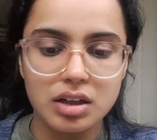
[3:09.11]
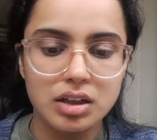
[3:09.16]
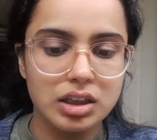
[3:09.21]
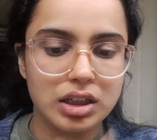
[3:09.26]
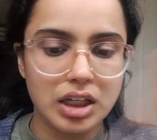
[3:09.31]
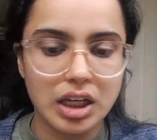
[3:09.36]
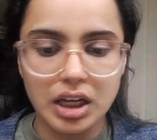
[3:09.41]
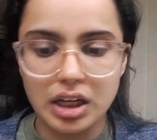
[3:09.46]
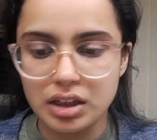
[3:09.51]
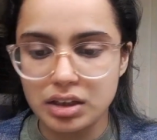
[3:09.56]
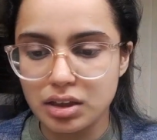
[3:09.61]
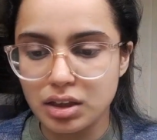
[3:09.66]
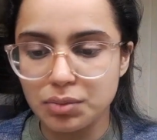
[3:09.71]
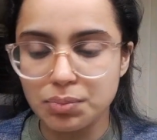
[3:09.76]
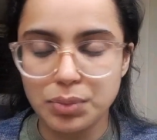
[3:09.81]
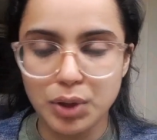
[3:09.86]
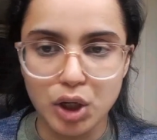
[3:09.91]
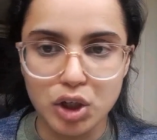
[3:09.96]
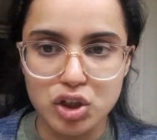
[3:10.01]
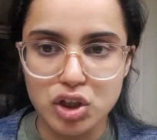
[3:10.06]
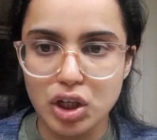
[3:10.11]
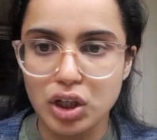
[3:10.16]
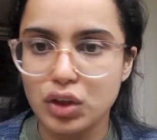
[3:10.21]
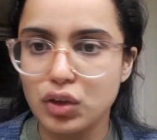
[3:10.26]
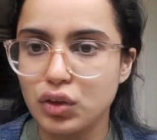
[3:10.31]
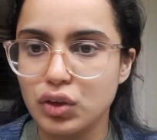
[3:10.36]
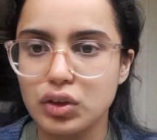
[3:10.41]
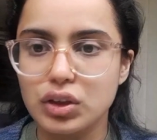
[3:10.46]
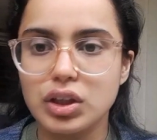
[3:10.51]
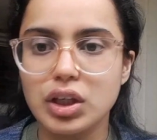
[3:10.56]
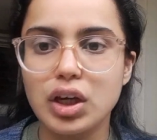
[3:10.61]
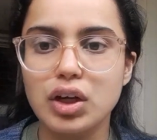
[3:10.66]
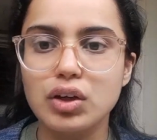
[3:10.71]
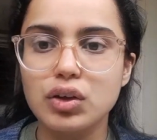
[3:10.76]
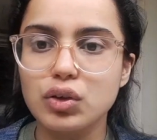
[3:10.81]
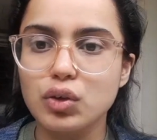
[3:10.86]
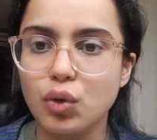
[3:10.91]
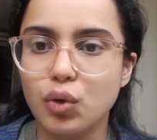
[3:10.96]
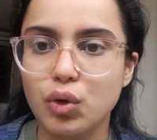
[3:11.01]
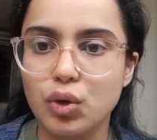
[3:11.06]
create a project, you can create
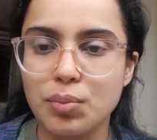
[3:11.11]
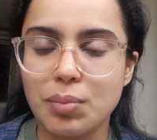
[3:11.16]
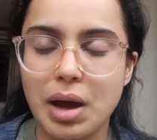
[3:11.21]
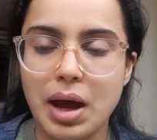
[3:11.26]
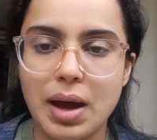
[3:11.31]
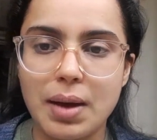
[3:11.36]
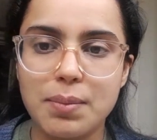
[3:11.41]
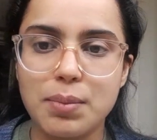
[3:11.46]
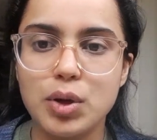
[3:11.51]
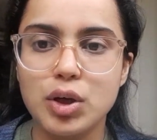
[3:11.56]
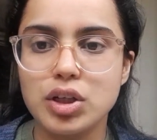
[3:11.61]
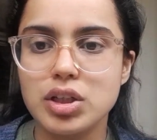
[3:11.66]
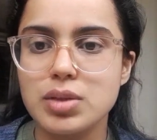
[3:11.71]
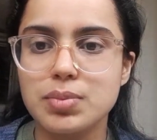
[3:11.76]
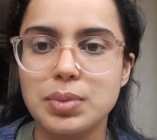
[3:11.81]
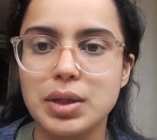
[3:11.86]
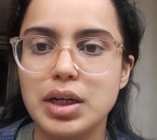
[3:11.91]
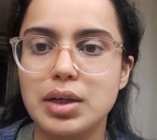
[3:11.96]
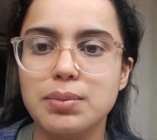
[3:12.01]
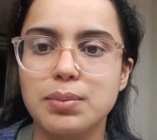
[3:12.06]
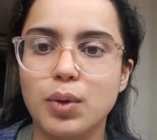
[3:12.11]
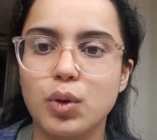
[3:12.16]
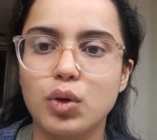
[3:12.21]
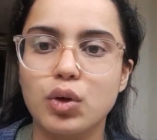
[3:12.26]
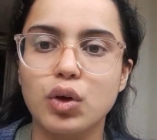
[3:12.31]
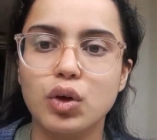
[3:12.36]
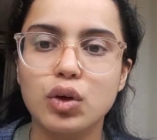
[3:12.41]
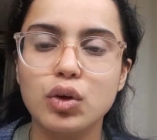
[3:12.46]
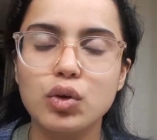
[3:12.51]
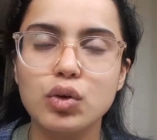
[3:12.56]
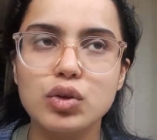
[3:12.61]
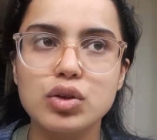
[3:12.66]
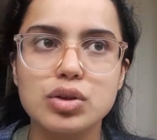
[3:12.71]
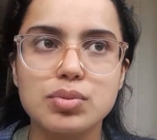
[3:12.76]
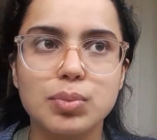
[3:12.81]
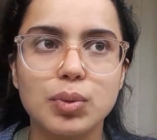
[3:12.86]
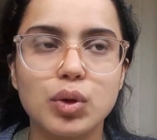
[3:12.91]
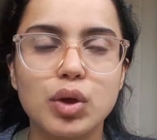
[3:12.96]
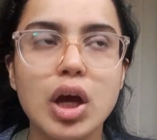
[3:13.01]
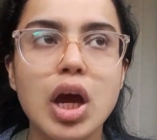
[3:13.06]
a roadmap or a sprint board or a goals
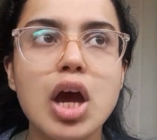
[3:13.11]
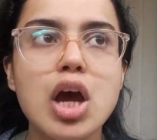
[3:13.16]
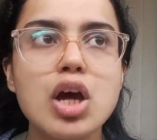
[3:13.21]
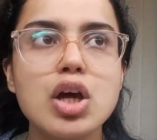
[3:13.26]
board.